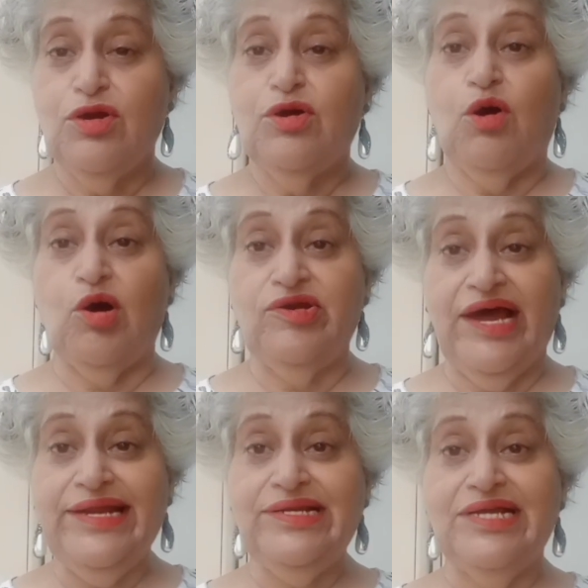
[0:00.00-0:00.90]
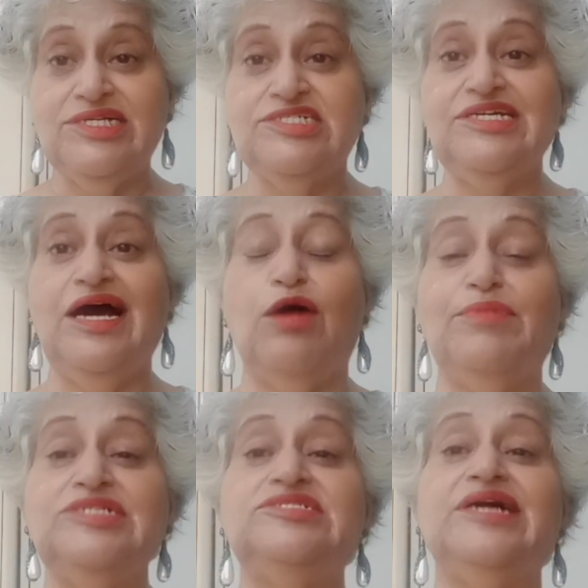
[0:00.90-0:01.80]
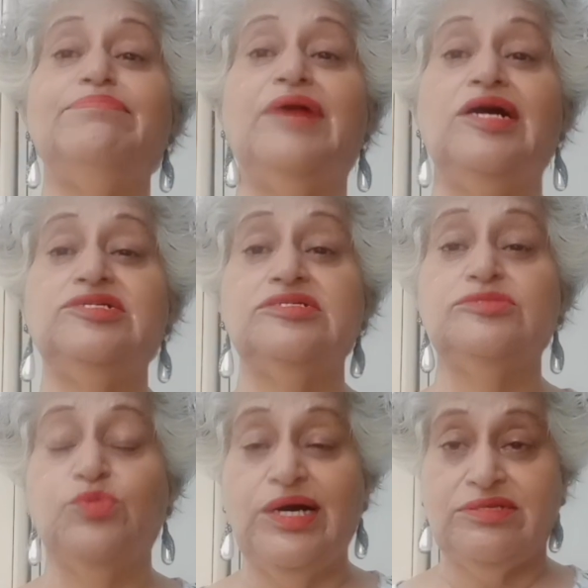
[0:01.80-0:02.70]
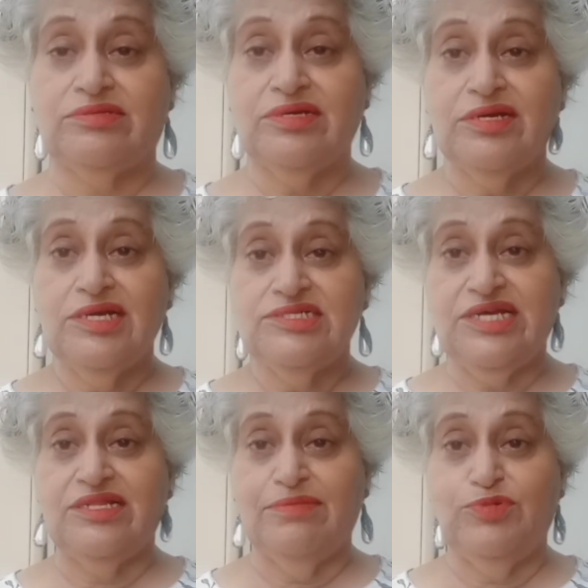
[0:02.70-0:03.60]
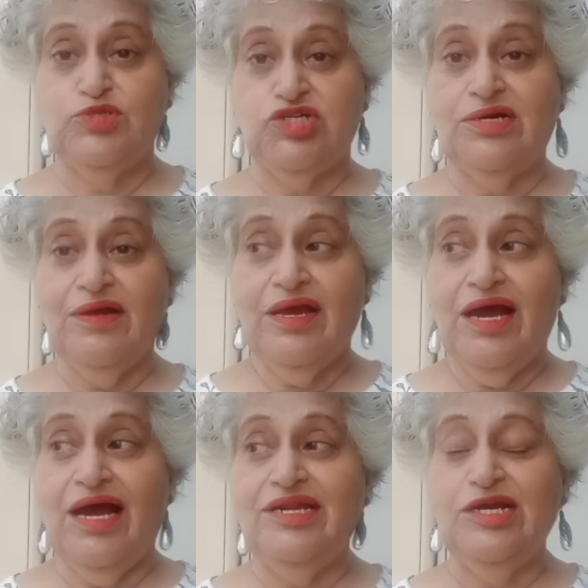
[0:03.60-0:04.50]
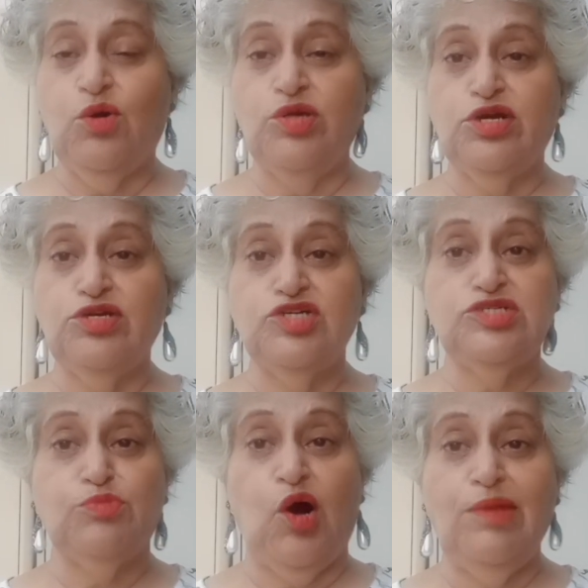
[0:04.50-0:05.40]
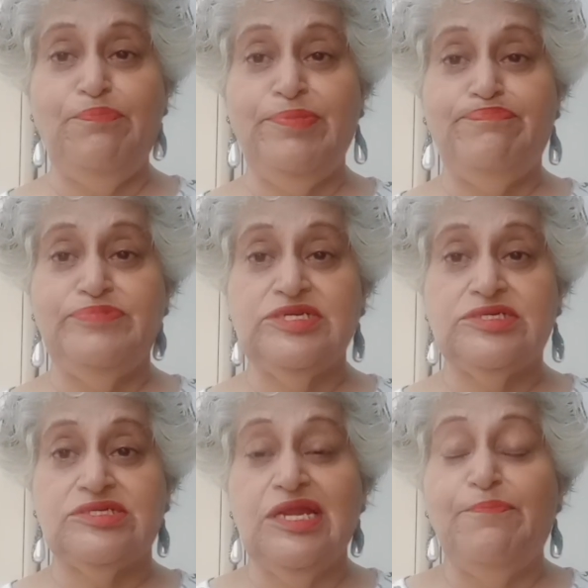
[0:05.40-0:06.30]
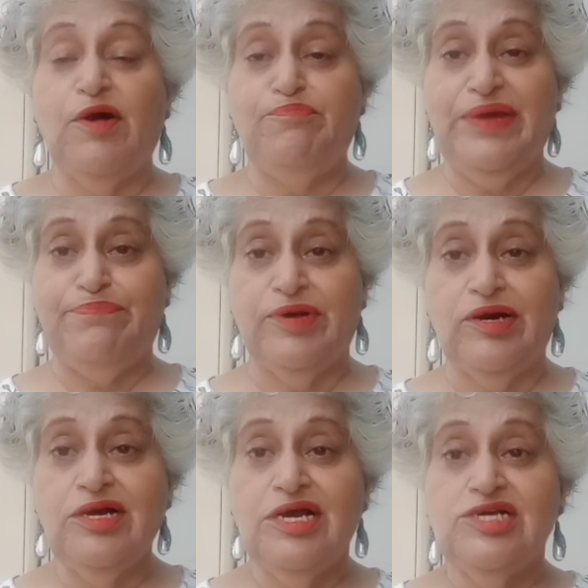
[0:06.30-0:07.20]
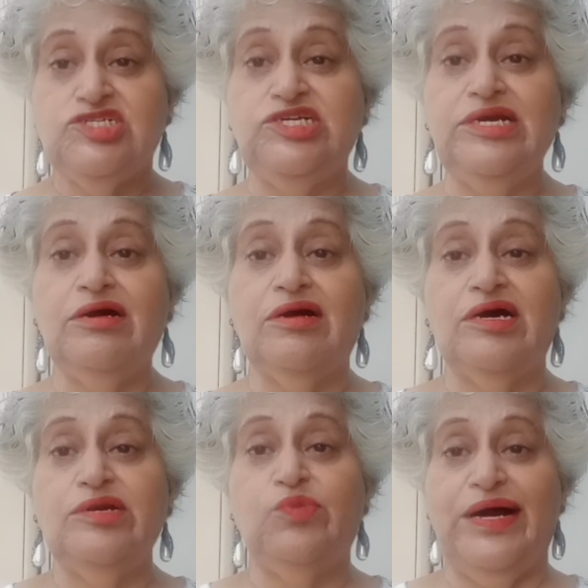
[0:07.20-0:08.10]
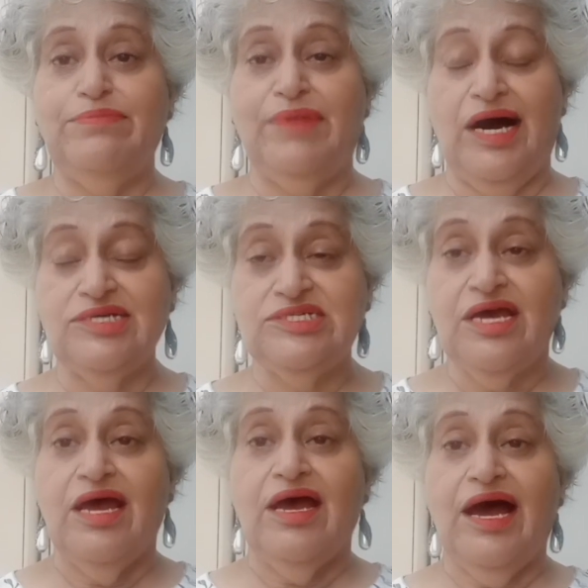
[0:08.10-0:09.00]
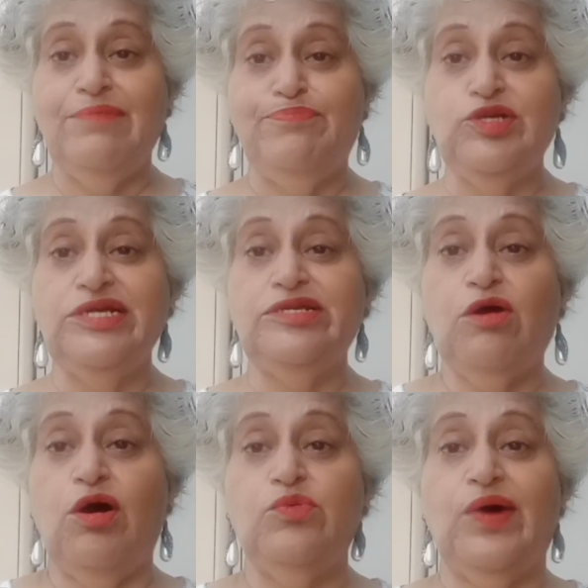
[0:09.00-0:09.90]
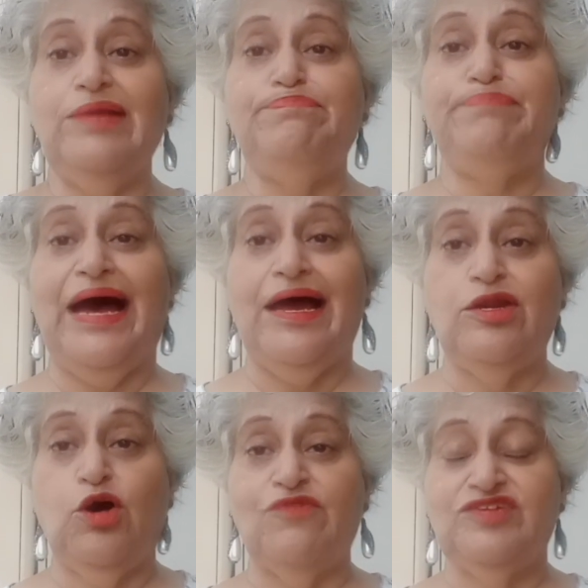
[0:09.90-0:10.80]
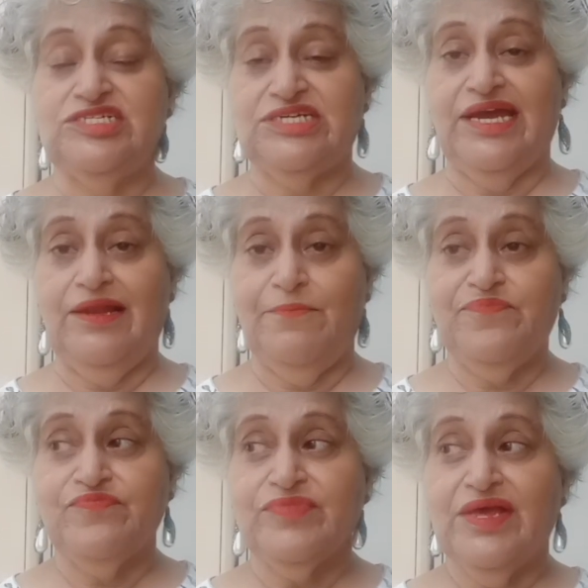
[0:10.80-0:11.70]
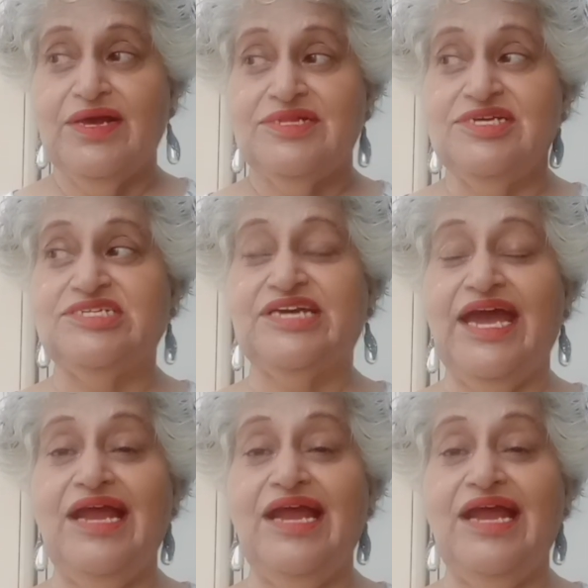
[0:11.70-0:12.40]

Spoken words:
"All right, let us see how much that mass is worth," said the butcher. And he wrote on a small slip of paper, "She heard one mass," and put it on one pan of the scale. The scale